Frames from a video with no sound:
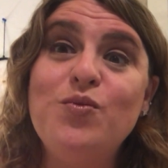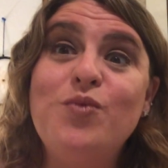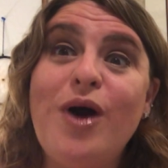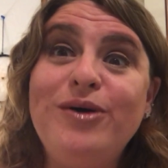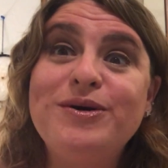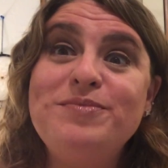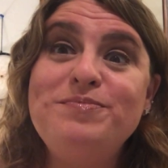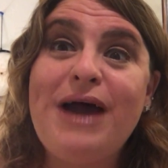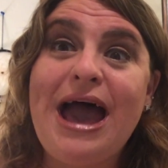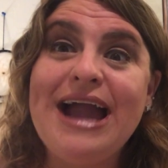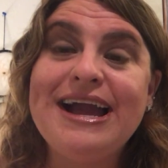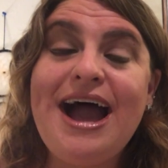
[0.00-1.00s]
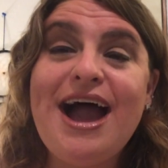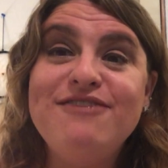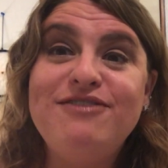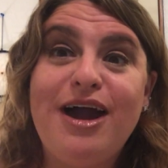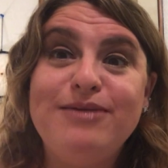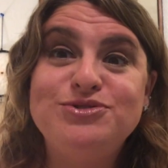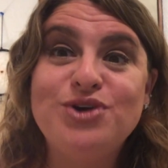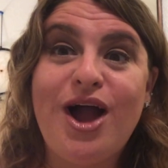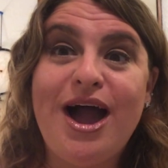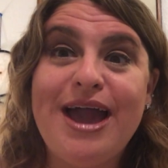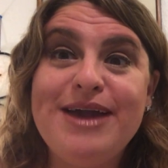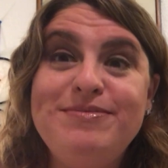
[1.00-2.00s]
Welcome back, High Vibe
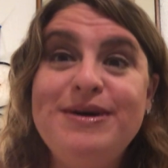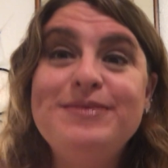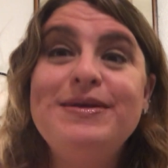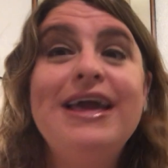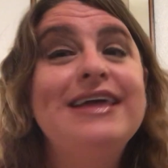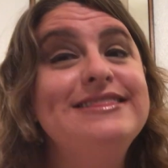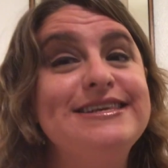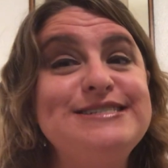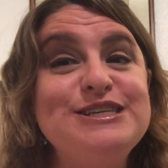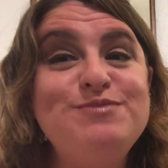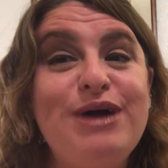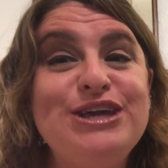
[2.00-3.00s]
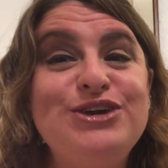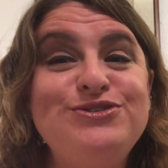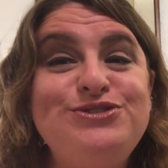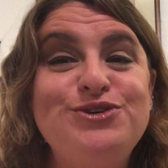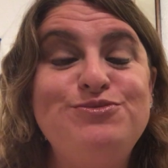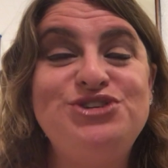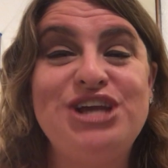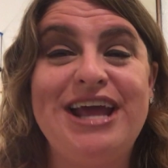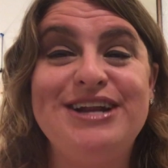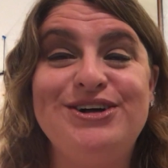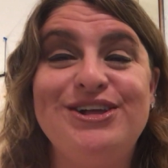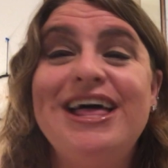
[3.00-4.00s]
Tribe. This is my YouTube
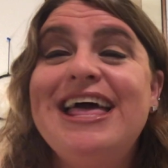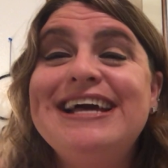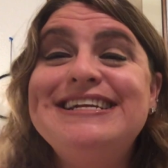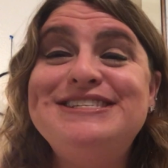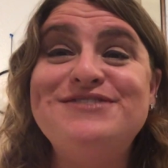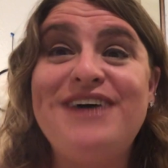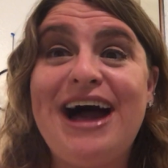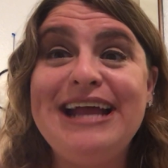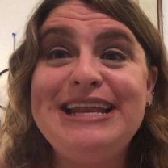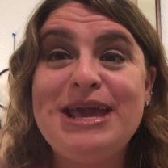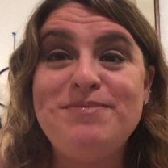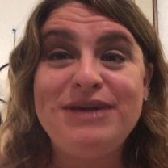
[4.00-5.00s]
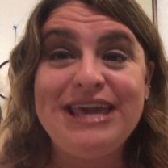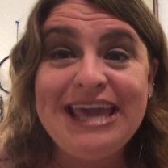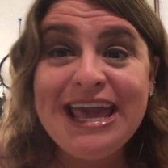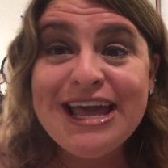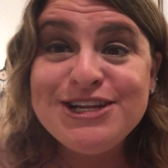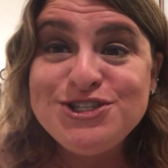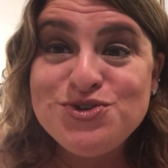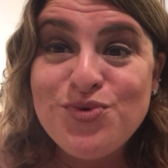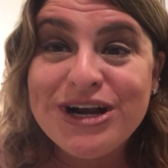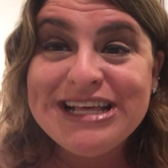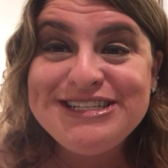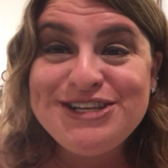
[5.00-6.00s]
channel, Divine Hippie
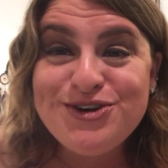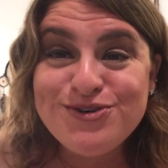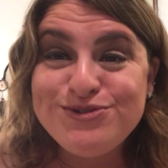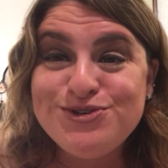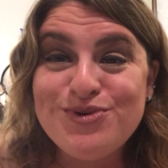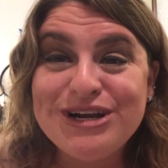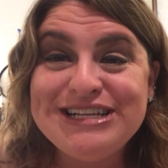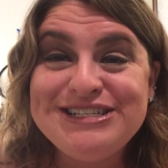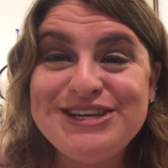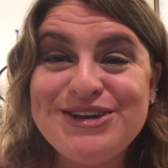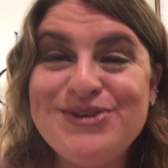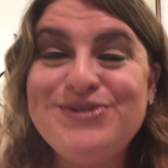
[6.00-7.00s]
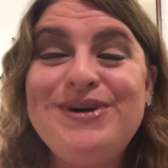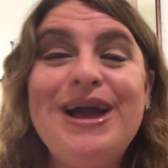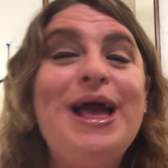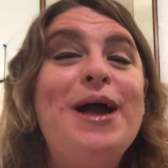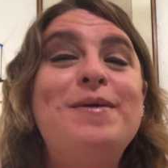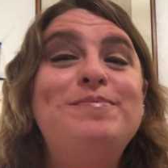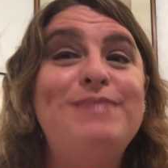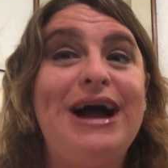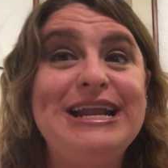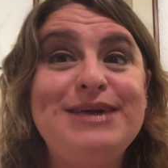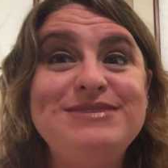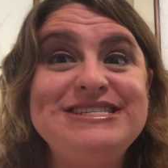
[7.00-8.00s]
2222. My
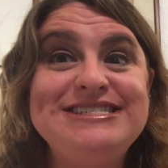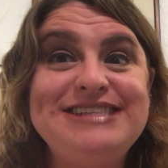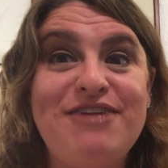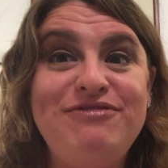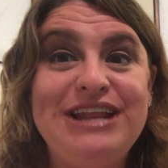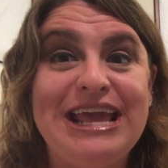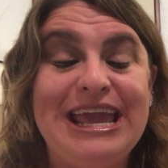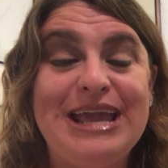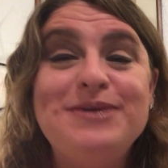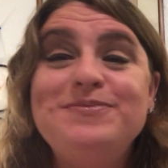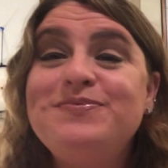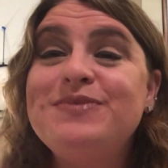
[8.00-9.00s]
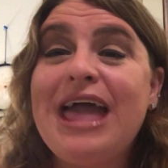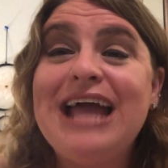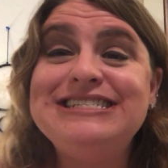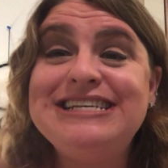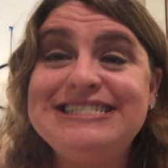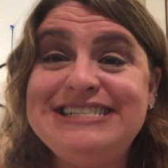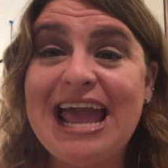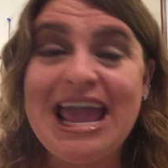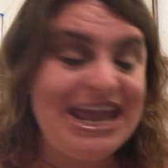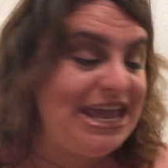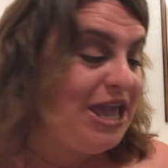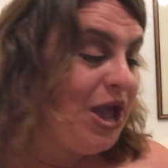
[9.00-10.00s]
name is Stephanie, and
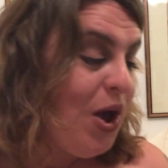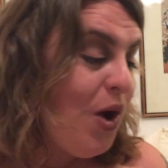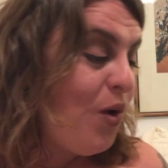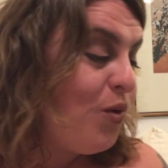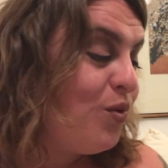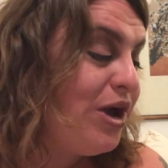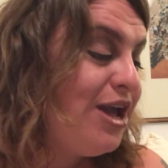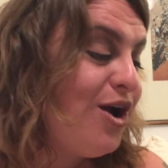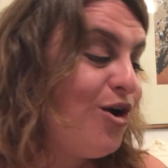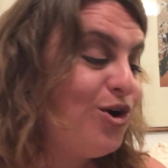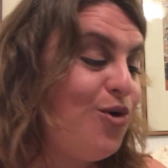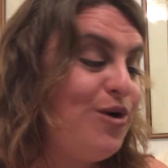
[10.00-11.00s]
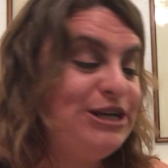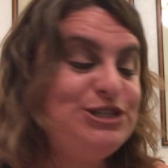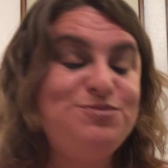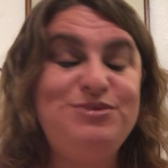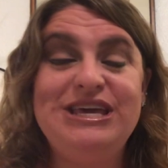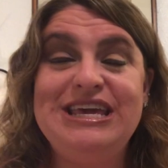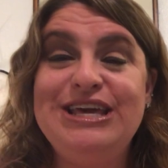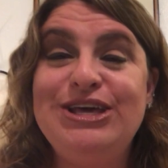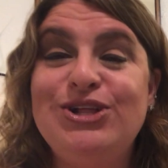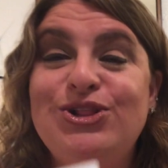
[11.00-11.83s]
today we are going to be